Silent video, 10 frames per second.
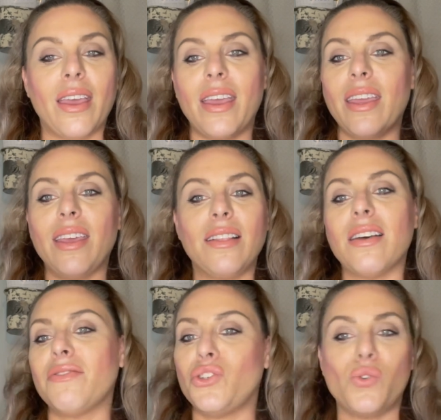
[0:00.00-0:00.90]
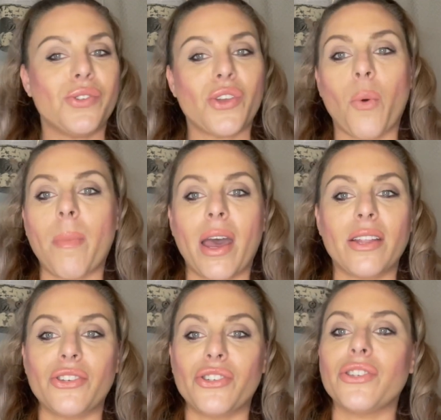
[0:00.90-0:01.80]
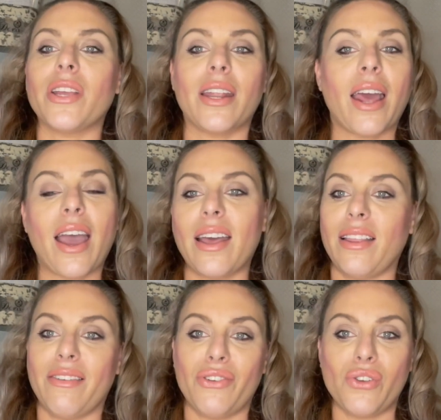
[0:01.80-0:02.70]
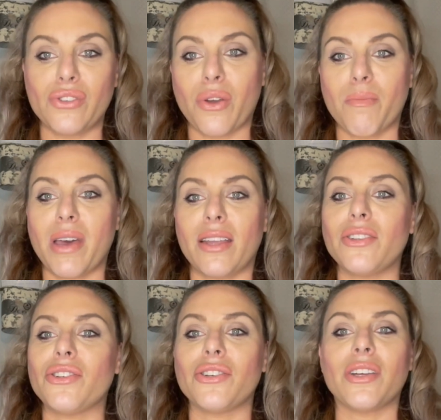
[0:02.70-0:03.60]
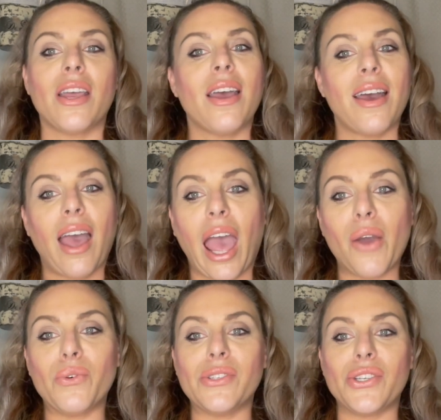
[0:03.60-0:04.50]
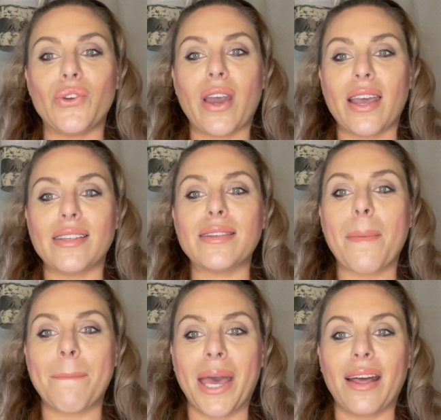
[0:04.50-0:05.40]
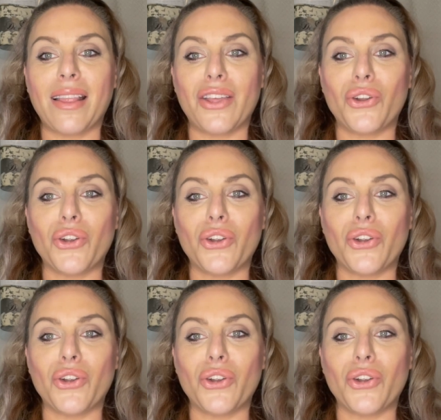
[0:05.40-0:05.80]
He loves you so much, and I love you so much. I will see you guys back later.